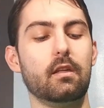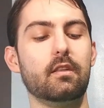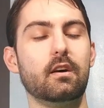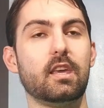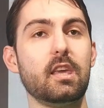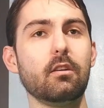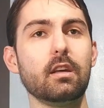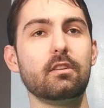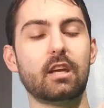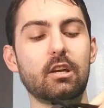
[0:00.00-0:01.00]
The heel
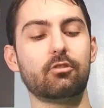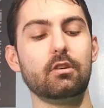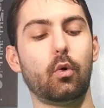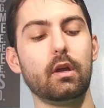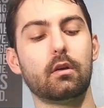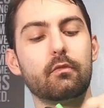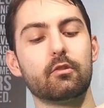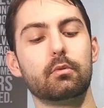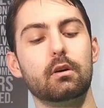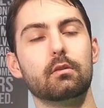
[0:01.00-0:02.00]
is actually quite
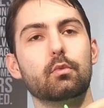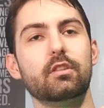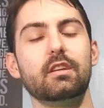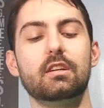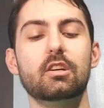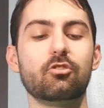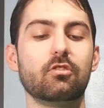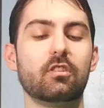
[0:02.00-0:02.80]
comfortable. In addition